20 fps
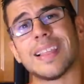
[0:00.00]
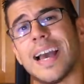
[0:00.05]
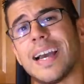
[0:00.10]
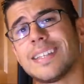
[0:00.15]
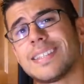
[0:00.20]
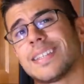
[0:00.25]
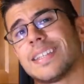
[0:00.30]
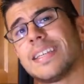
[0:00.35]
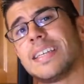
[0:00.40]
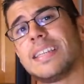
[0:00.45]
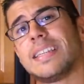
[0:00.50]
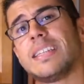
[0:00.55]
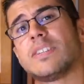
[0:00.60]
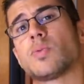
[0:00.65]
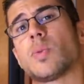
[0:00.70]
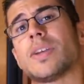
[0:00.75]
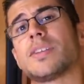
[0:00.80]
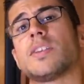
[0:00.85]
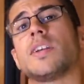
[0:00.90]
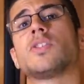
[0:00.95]
Lastly, these
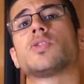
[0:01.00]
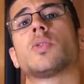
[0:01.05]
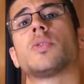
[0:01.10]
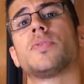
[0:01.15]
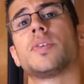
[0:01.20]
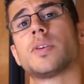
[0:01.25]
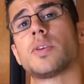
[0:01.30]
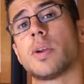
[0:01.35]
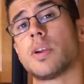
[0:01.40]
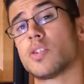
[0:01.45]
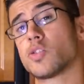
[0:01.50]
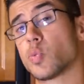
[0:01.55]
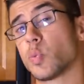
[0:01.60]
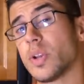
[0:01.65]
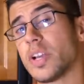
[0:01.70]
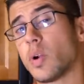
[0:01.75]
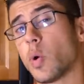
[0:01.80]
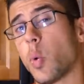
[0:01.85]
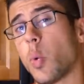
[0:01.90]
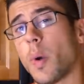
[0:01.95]
residential refrigerators
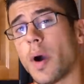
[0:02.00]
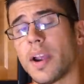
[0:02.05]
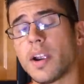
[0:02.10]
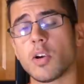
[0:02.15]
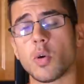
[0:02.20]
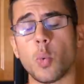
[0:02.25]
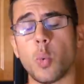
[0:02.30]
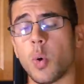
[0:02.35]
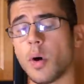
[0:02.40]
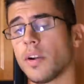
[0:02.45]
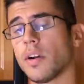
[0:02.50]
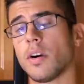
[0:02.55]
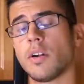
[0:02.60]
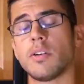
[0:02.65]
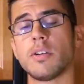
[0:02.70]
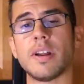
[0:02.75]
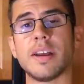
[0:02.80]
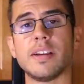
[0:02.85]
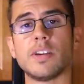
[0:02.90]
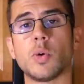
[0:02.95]
require
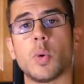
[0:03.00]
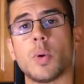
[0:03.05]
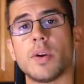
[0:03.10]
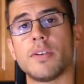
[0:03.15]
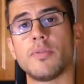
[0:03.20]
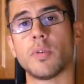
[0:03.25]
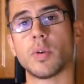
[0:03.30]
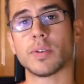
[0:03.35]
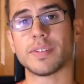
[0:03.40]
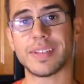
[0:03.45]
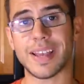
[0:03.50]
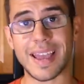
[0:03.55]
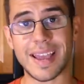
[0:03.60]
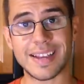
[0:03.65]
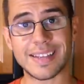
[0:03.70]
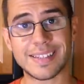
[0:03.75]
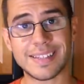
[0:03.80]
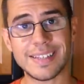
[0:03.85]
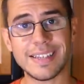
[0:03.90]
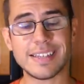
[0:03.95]
120 volts
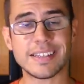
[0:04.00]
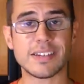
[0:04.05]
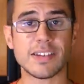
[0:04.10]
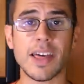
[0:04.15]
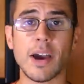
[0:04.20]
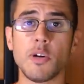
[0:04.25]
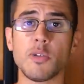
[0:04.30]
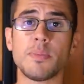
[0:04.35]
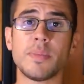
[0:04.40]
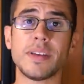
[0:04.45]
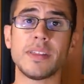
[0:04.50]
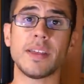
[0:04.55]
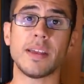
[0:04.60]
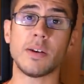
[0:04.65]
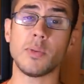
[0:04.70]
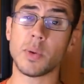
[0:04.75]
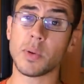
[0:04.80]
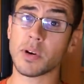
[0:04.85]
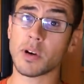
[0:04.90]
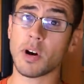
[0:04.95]
AC, so that would mean that
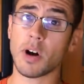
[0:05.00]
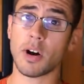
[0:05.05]
when we're